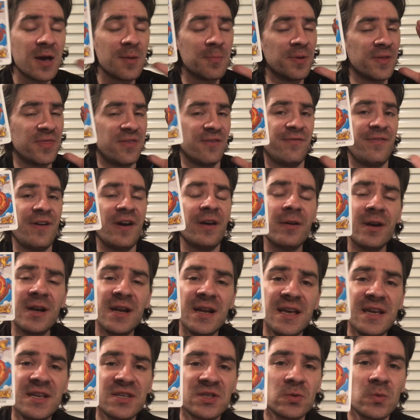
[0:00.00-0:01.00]
But the very
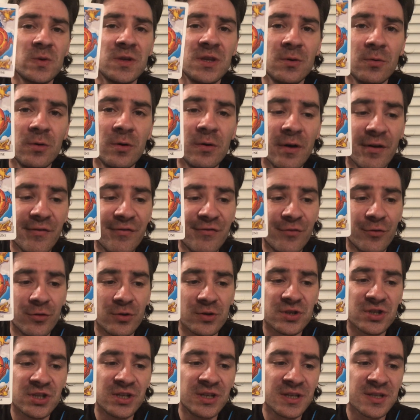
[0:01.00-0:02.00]
least with the Wheel of
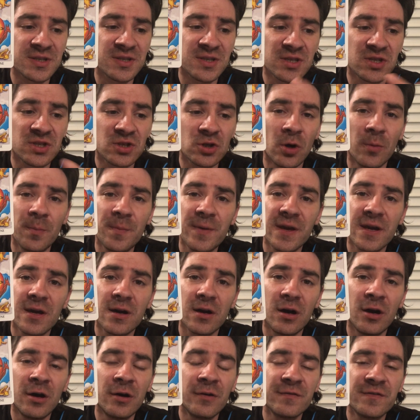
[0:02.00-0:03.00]
Fortune as a topic
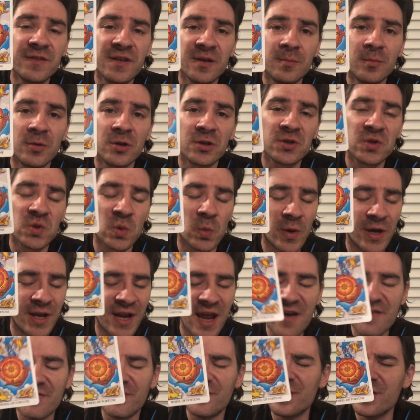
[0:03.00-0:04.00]
of the month,
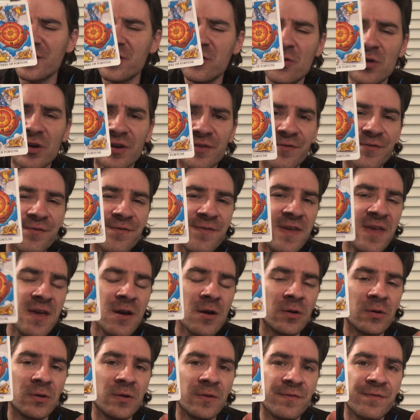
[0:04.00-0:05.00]
whatever you are
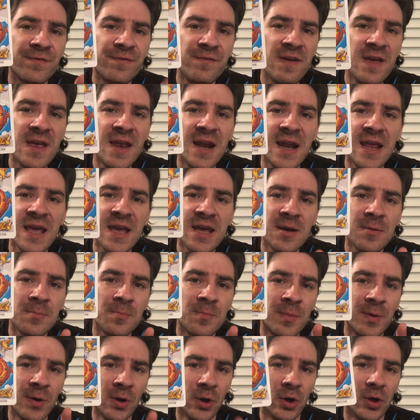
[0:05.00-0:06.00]
feel, feeling
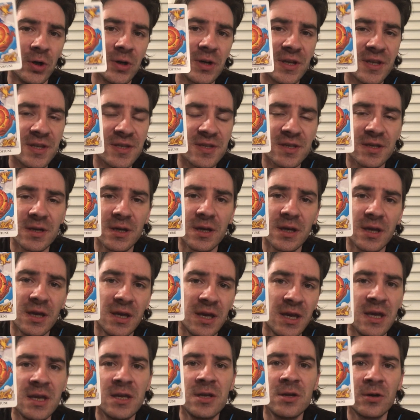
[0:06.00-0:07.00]
blocked
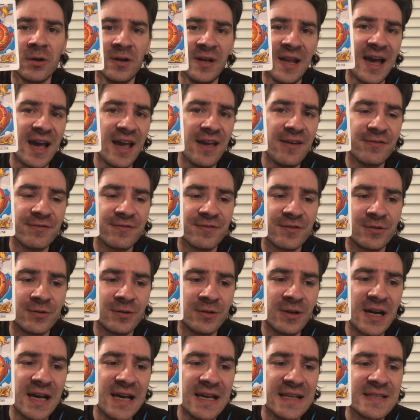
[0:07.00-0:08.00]
in your life,
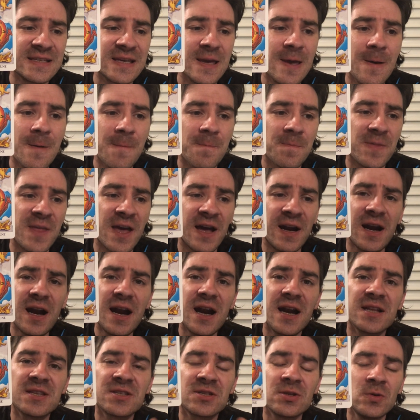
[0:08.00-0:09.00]
all right? There
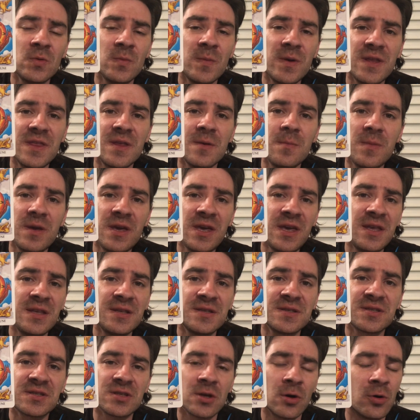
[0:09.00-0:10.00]
are to be the
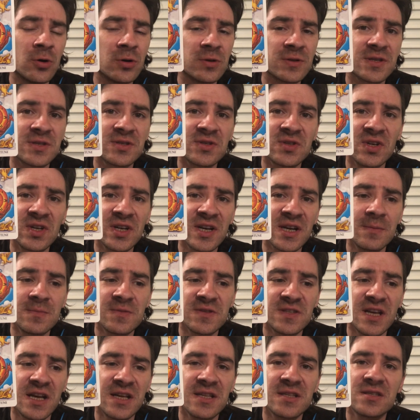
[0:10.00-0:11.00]
means or the
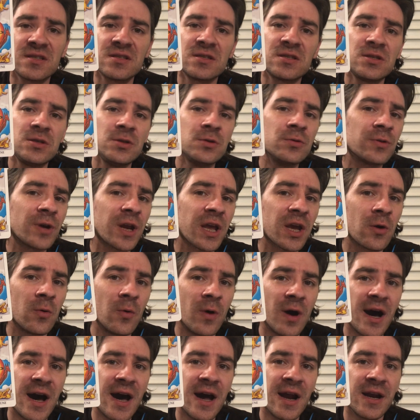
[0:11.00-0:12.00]
circumstances you
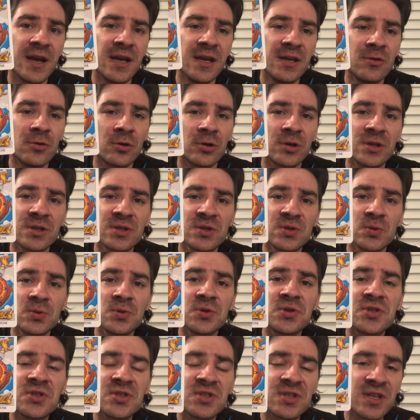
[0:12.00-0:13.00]
require in order to
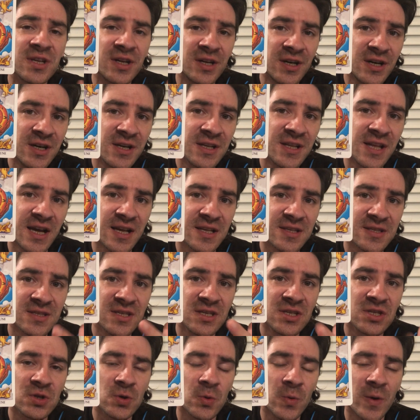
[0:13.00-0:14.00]
stir that
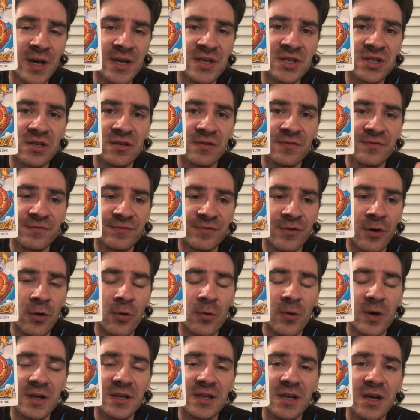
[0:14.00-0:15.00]
situation
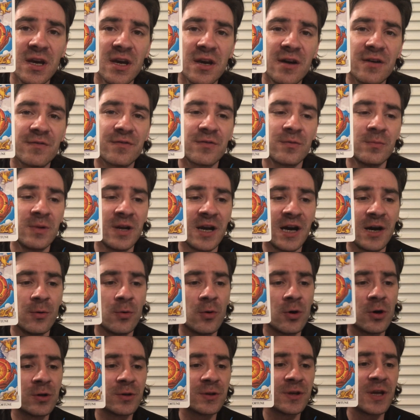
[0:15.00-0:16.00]
forward from now
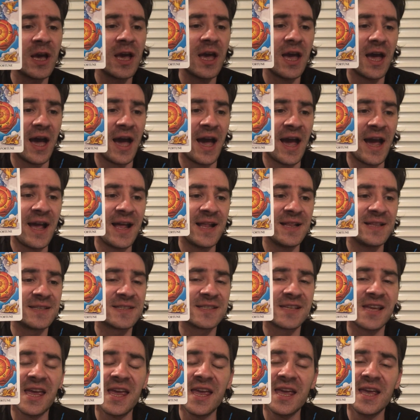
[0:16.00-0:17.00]
on and
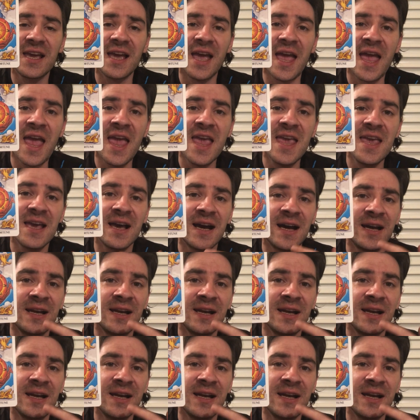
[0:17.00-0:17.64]
take a,